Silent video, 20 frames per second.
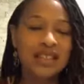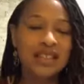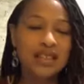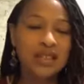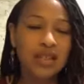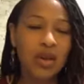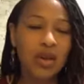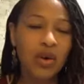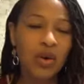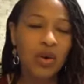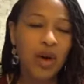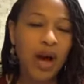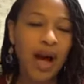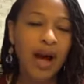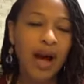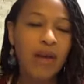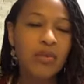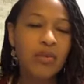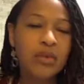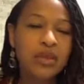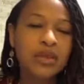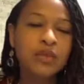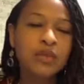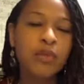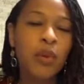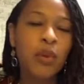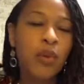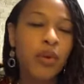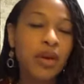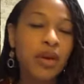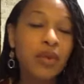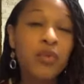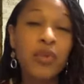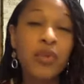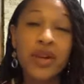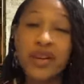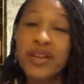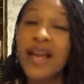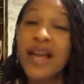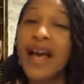So I was born and
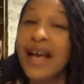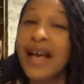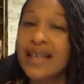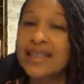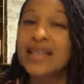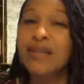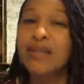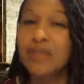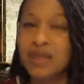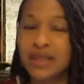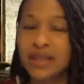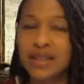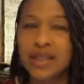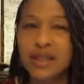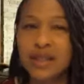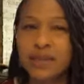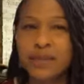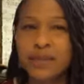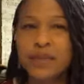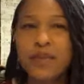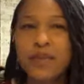reared as a Muslim,